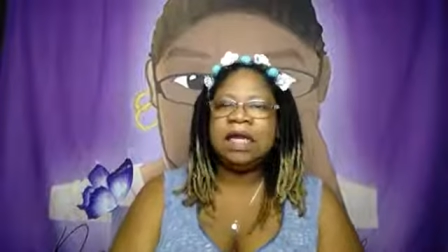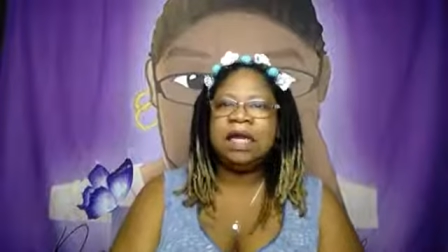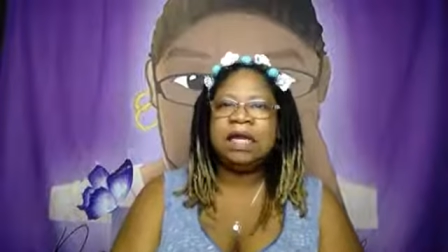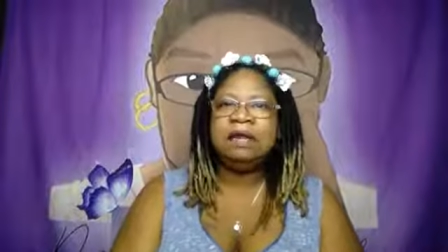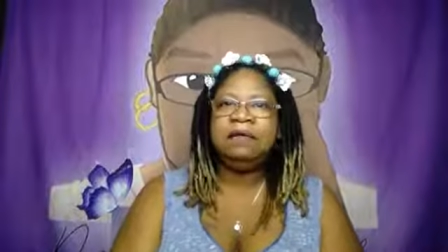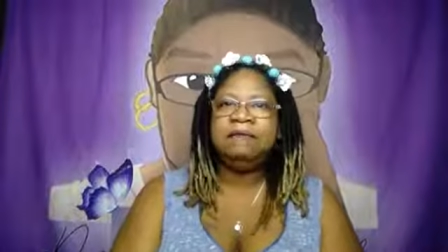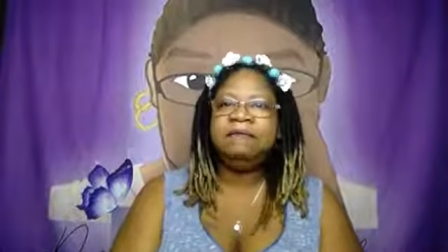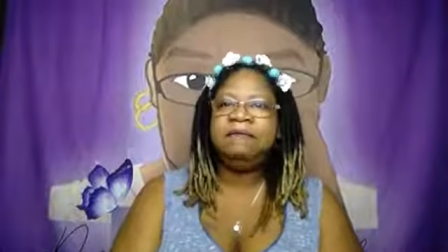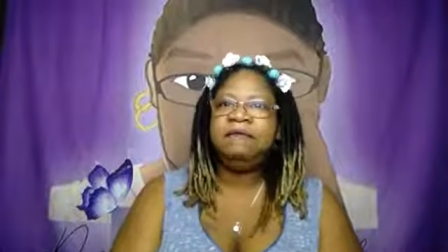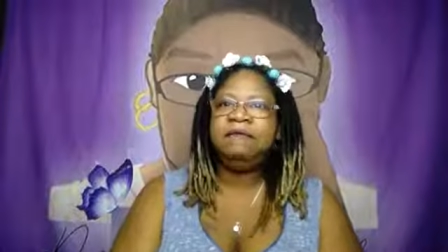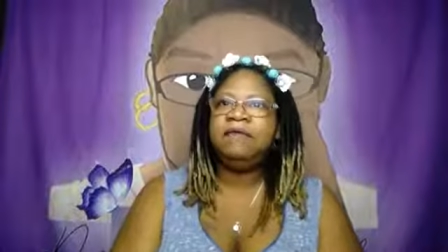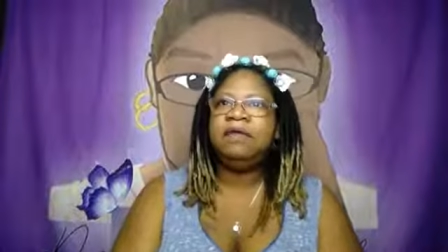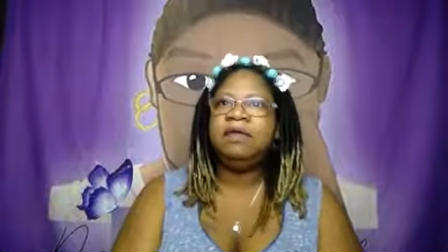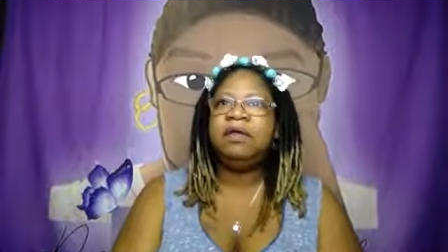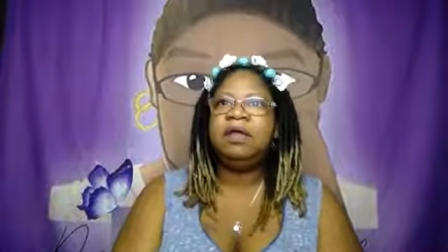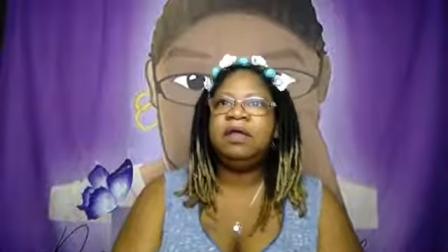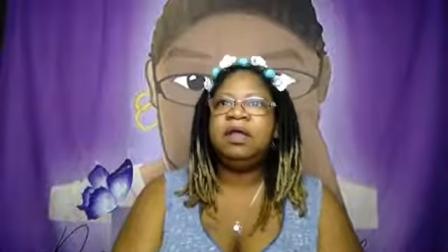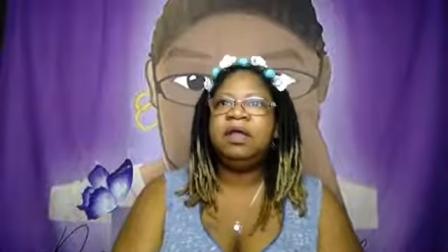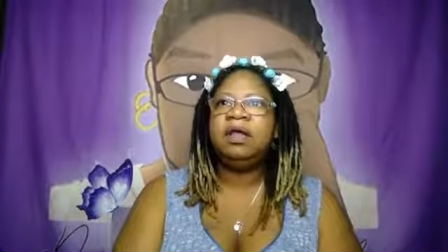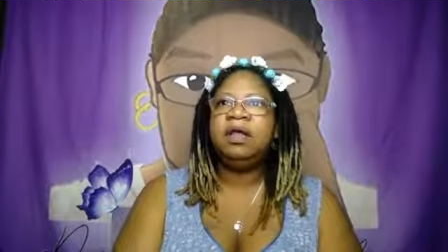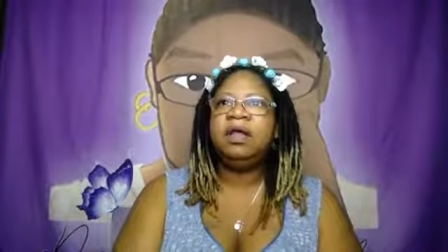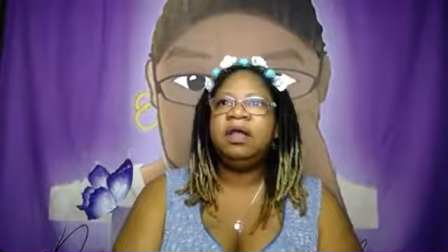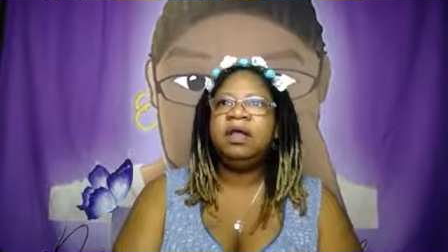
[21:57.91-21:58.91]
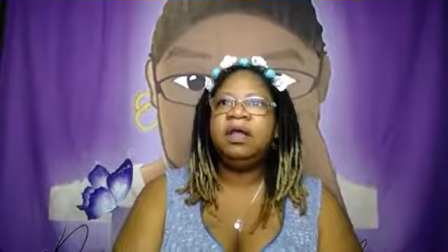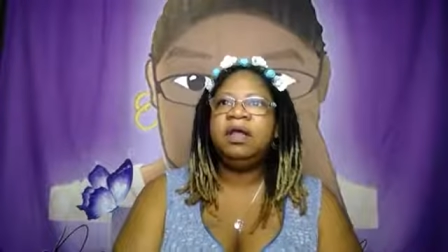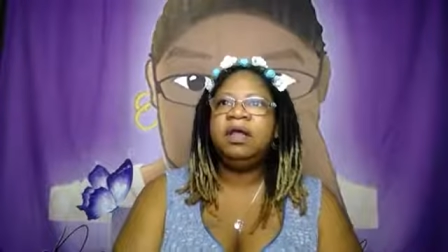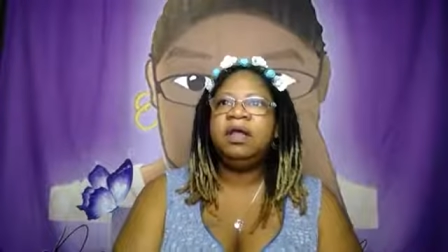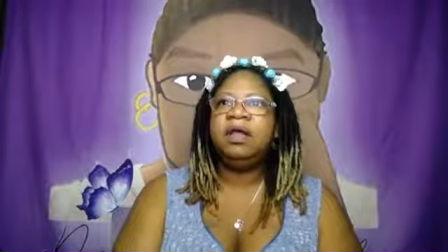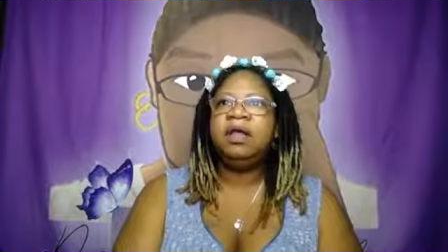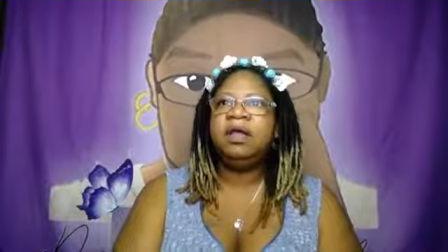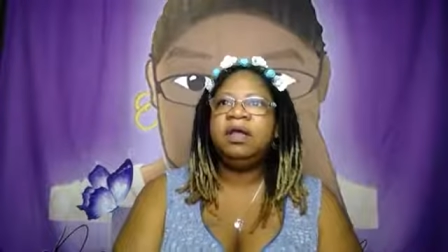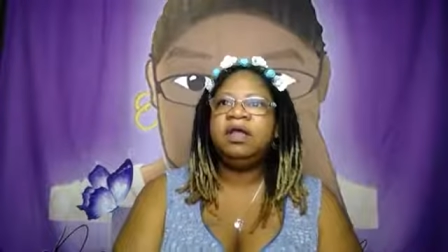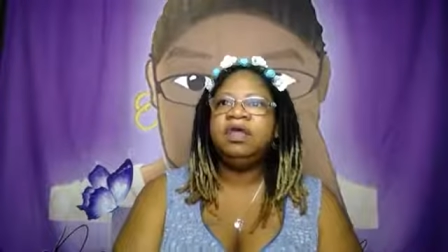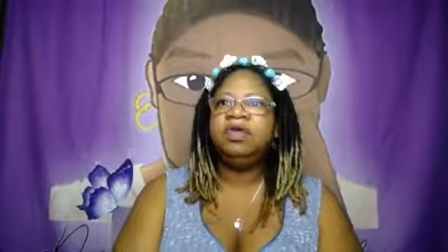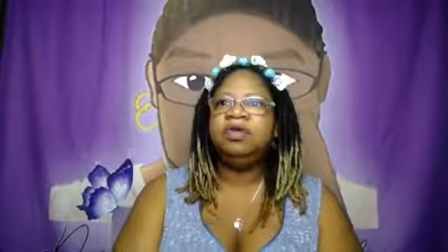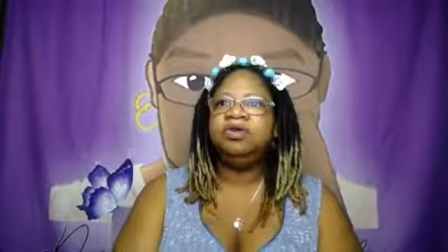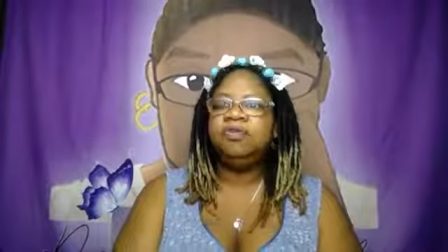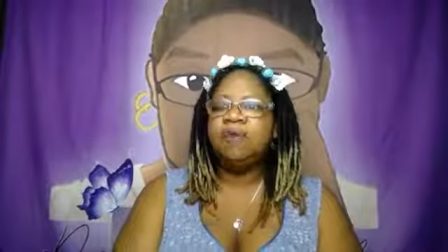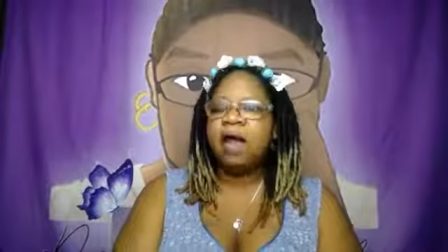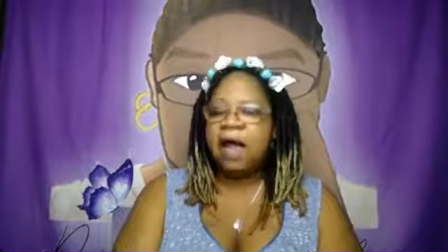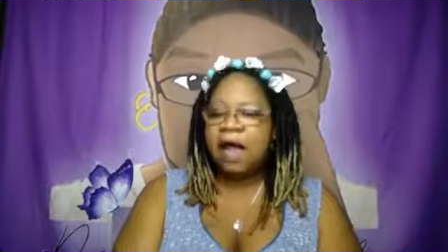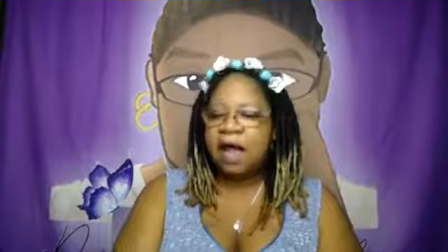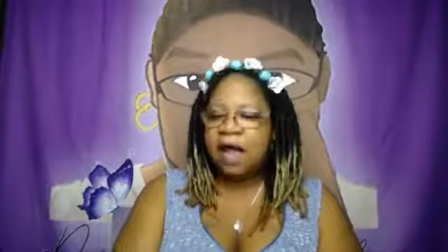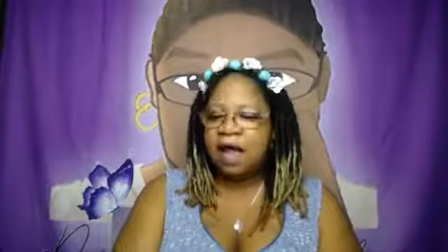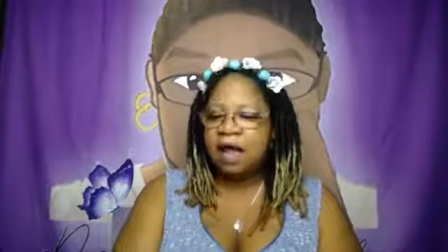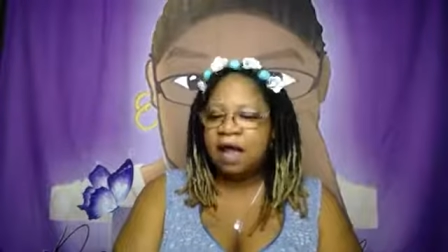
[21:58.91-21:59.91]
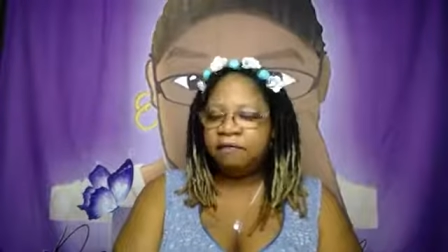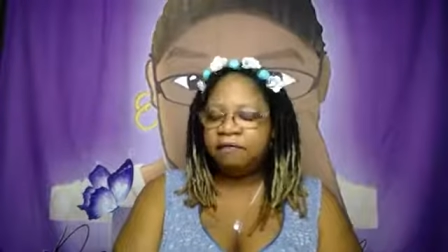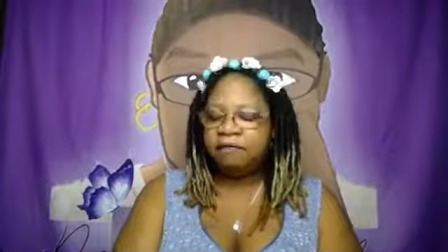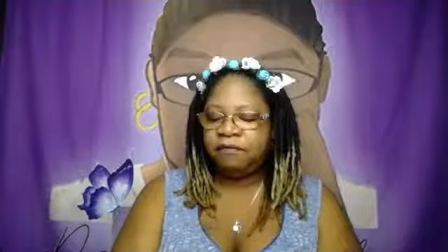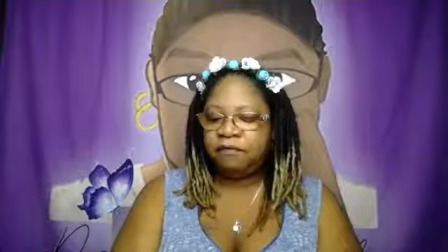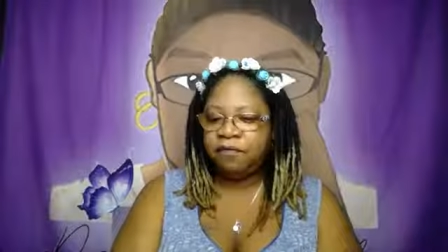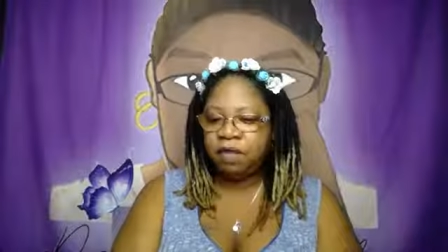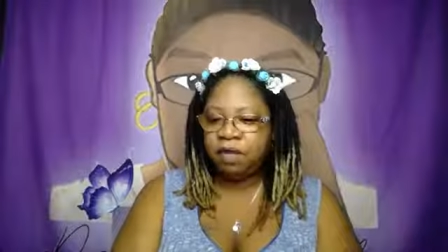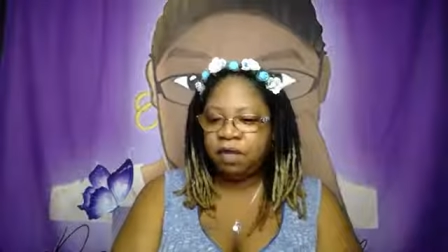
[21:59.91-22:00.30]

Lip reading: If you have